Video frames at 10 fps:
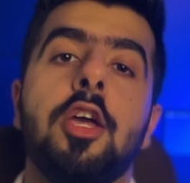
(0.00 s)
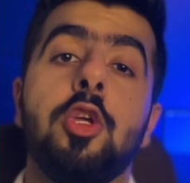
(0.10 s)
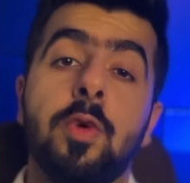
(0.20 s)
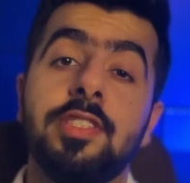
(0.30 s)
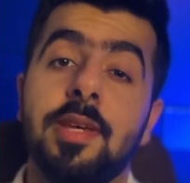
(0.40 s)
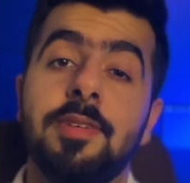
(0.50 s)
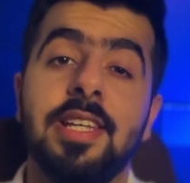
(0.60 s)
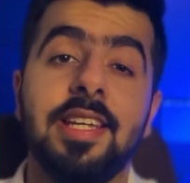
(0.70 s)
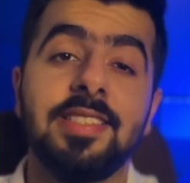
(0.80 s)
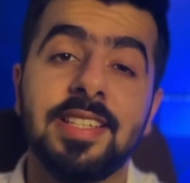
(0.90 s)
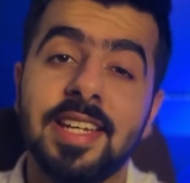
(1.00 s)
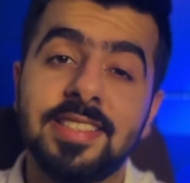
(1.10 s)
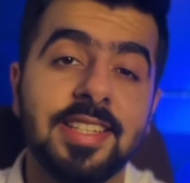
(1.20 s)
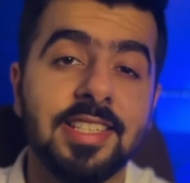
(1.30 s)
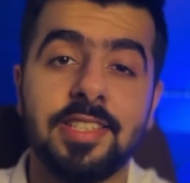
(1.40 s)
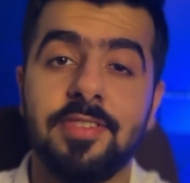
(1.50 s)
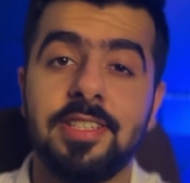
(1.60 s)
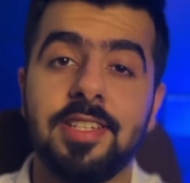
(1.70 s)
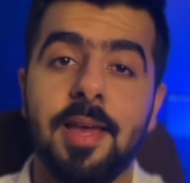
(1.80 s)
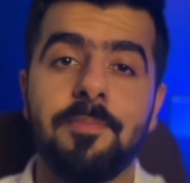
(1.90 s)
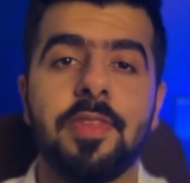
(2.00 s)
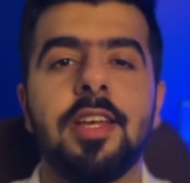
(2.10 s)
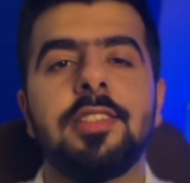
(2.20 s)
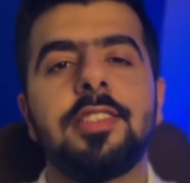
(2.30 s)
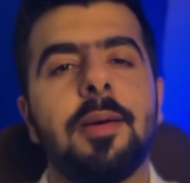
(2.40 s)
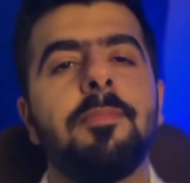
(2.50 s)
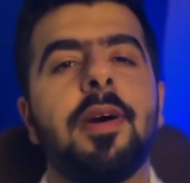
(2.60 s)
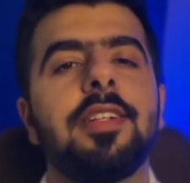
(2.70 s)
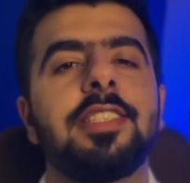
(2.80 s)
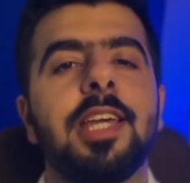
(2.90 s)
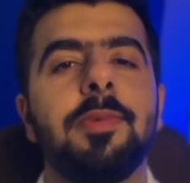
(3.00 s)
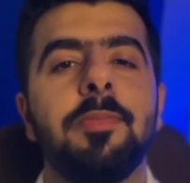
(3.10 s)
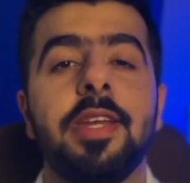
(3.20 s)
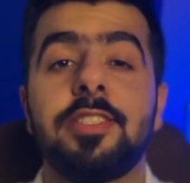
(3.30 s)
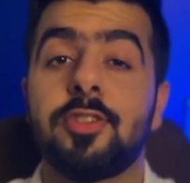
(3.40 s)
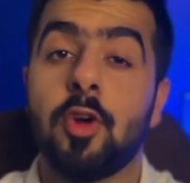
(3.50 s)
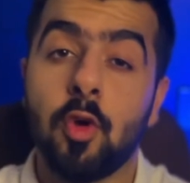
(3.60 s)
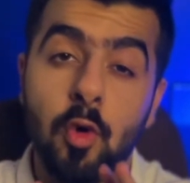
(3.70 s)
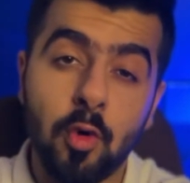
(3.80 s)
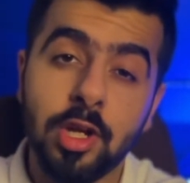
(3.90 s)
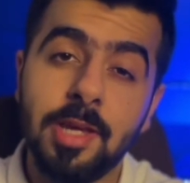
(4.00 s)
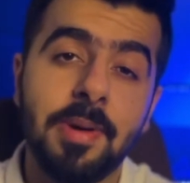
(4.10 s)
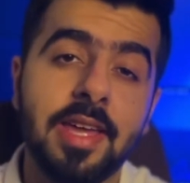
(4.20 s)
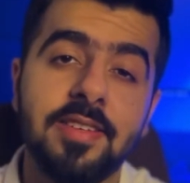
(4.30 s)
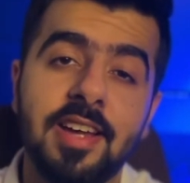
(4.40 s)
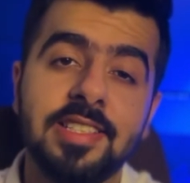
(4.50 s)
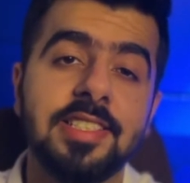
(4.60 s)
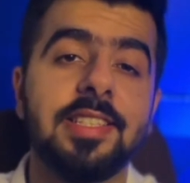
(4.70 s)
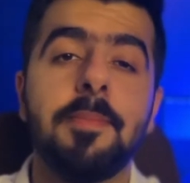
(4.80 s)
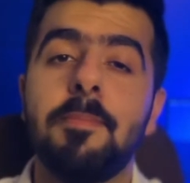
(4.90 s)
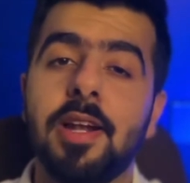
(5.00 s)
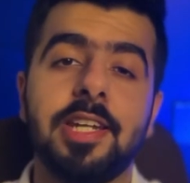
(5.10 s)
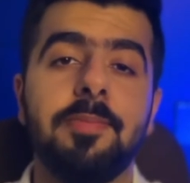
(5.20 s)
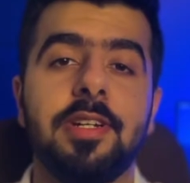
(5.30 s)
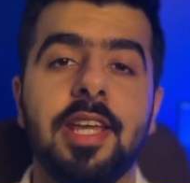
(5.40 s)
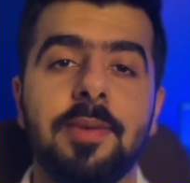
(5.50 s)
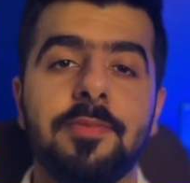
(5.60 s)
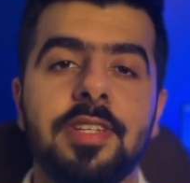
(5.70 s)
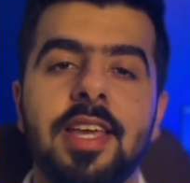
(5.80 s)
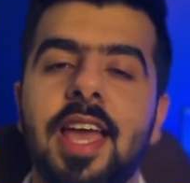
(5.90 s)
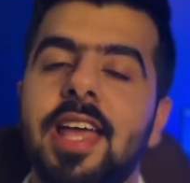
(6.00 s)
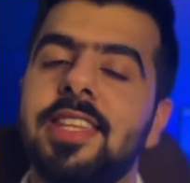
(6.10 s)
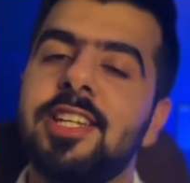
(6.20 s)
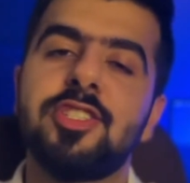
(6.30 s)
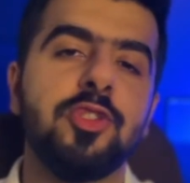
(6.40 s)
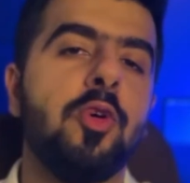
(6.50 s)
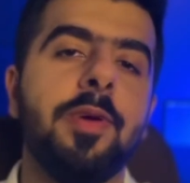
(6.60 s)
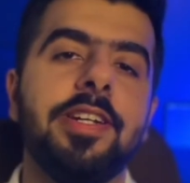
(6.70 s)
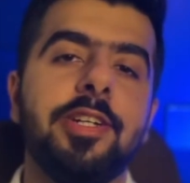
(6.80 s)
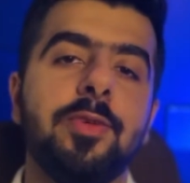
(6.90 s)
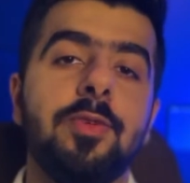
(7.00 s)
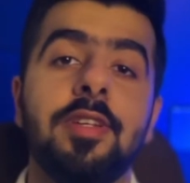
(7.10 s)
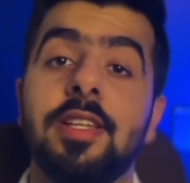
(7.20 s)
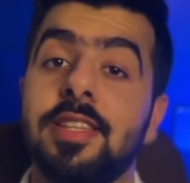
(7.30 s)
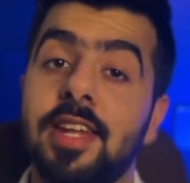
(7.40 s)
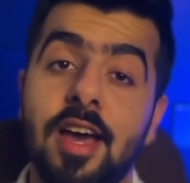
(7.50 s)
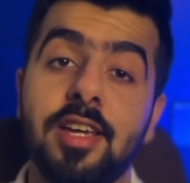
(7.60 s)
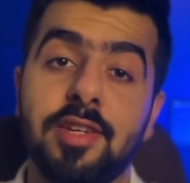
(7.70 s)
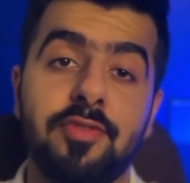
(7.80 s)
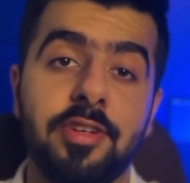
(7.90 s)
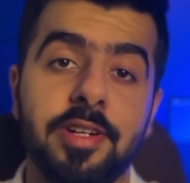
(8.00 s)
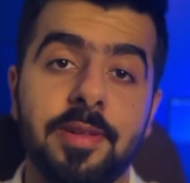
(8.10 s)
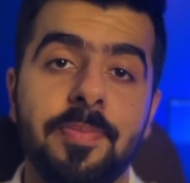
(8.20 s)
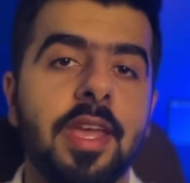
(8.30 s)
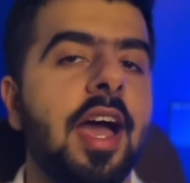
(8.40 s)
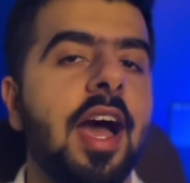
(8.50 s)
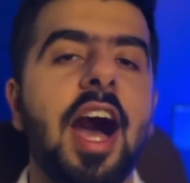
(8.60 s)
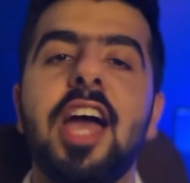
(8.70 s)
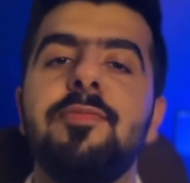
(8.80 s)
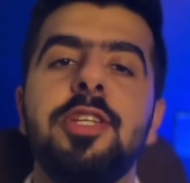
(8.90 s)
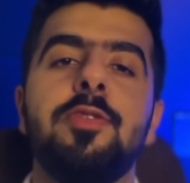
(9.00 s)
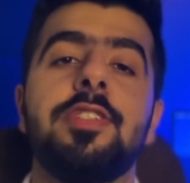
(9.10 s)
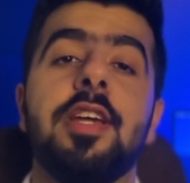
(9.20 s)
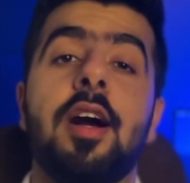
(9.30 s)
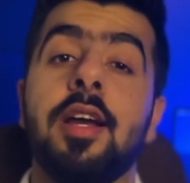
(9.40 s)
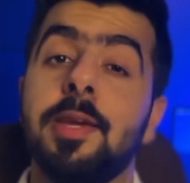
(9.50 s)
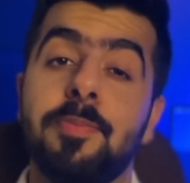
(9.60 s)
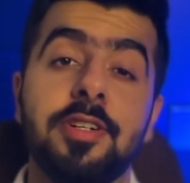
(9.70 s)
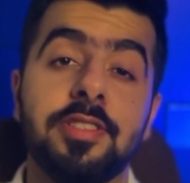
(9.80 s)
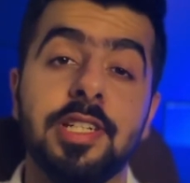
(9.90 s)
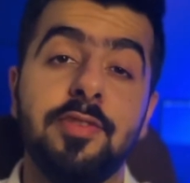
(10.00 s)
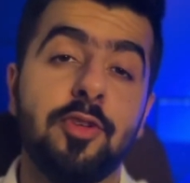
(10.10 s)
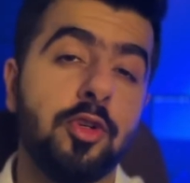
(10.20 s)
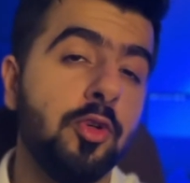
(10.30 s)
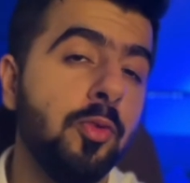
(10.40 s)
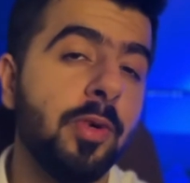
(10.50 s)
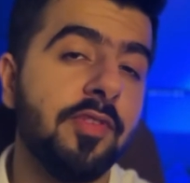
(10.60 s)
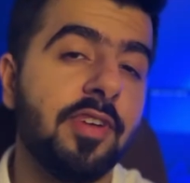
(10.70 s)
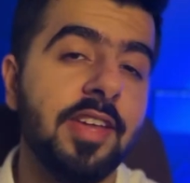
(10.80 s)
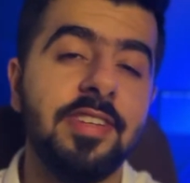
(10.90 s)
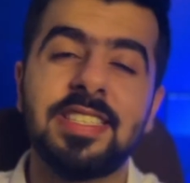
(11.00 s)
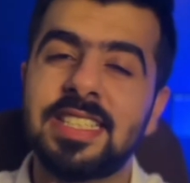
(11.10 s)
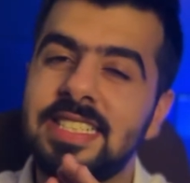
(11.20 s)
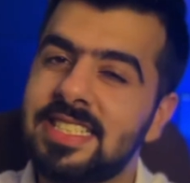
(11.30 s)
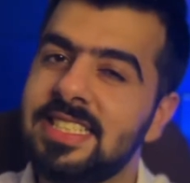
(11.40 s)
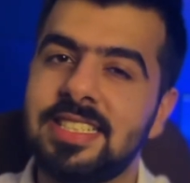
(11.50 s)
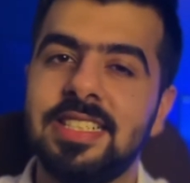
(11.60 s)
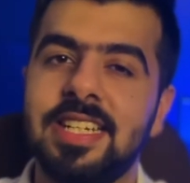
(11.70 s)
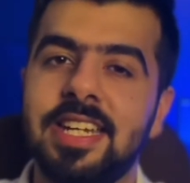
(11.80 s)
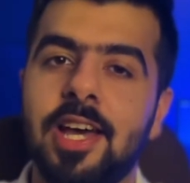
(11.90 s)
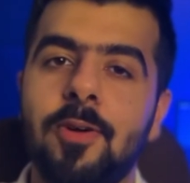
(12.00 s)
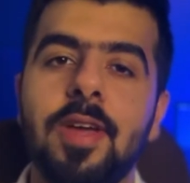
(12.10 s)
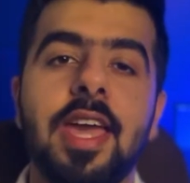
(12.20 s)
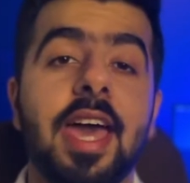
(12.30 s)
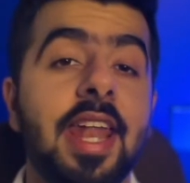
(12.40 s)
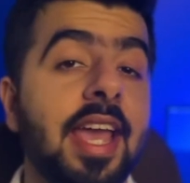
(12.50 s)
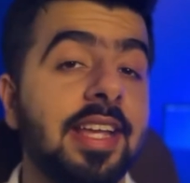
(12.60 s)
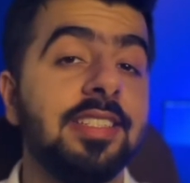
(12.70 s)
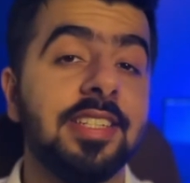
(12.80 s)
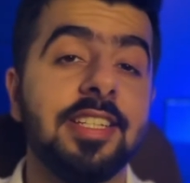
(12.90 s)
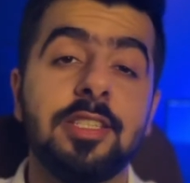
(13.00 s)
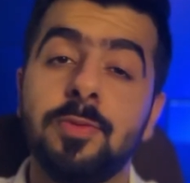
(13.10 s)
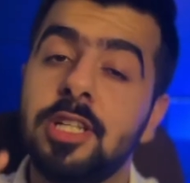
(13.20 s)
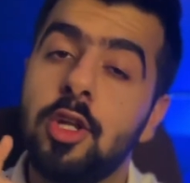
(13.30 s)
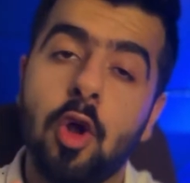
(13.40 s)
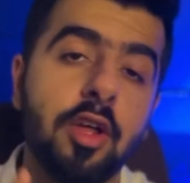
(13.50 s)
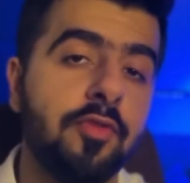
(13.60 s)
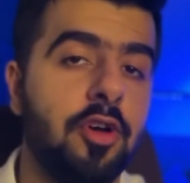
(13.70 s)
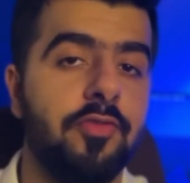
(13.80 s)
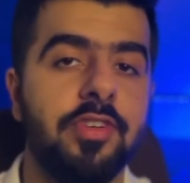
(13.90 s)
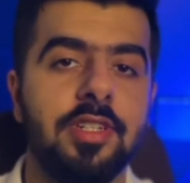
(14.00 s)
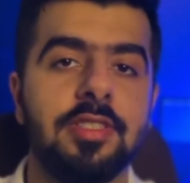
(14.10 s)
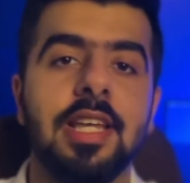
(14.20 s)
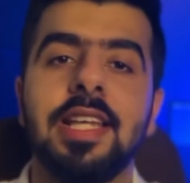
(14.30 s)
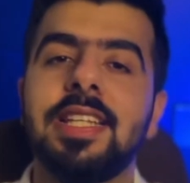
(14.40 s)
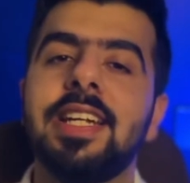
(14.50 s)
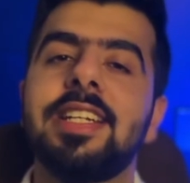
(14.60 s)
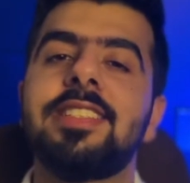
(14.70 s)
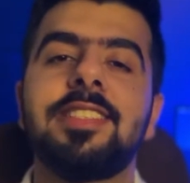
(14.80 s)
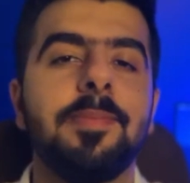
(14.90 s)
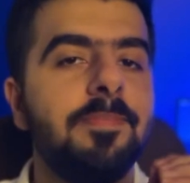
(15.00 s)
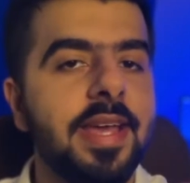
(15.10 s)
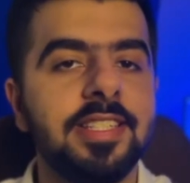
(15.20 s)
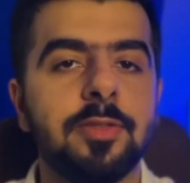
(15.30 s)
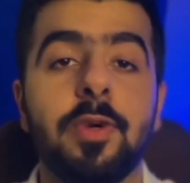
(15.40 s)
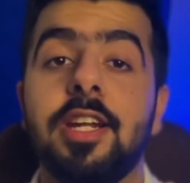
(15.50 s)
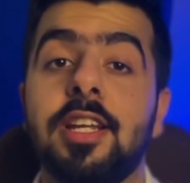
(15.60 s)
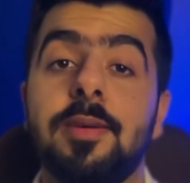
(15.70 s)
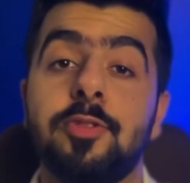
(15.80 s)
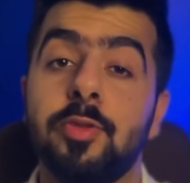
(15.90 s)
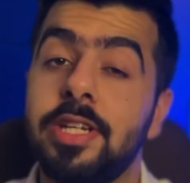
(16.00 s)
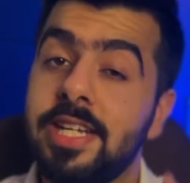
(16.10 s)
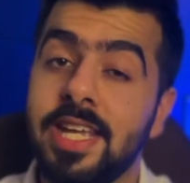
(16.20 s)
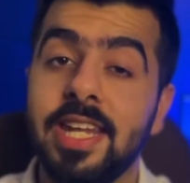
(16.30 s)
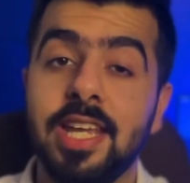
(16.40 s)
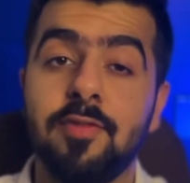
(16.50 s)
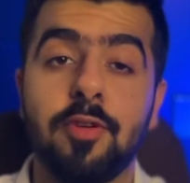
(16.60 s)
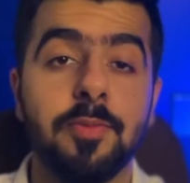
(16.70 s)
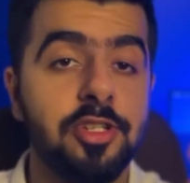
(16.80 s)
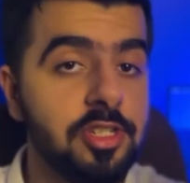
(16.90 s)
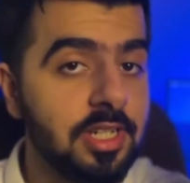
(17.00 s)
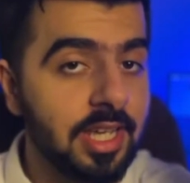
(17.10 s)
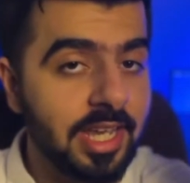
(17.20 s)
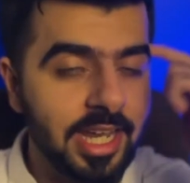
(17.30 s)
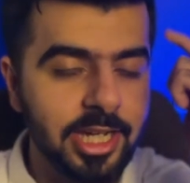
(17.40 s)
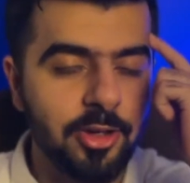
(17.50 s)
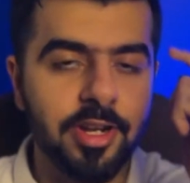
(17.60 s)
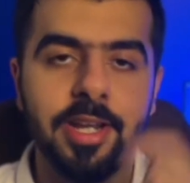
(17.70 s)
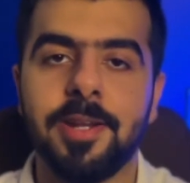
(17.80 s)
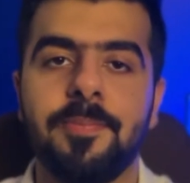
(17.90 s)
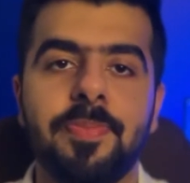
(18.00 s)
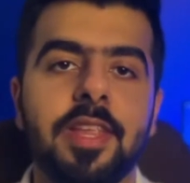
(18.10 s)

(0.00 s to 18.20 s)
USMLE is an extensive exam. Some parts can be made strong only by revising them multiple times, and there is no better tool than Anki for it. I have been using Anki personally for 2.5 years consistently now, and I can say this with a lot of confidence that it is the best when it comes to retaining information in your head.